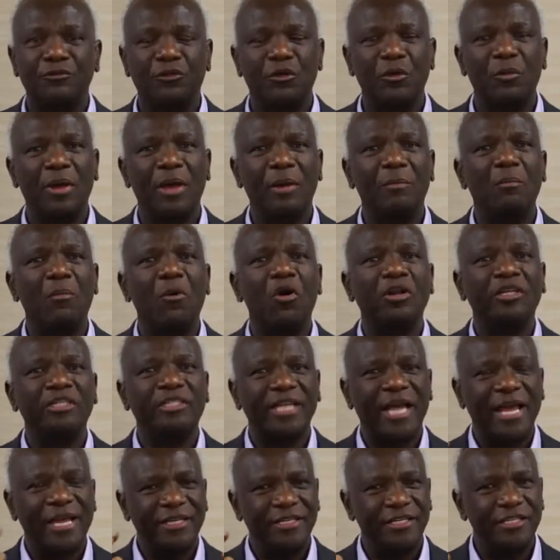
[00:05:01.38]
from a
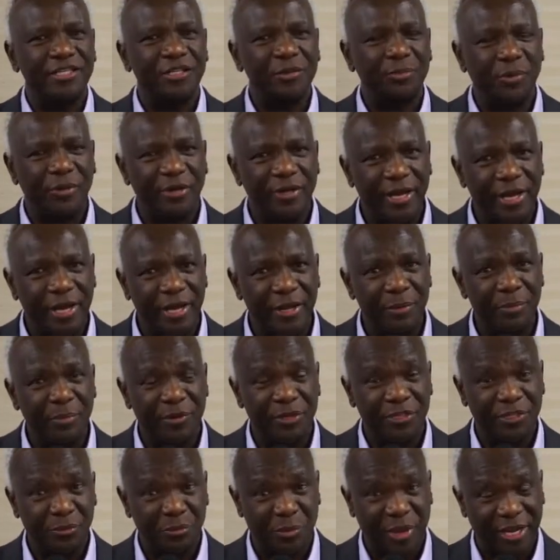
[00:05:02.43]
multidisciplinary
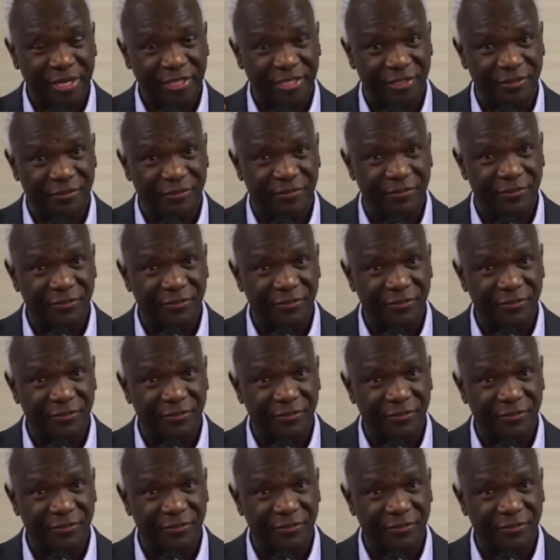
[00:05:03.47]
perspective.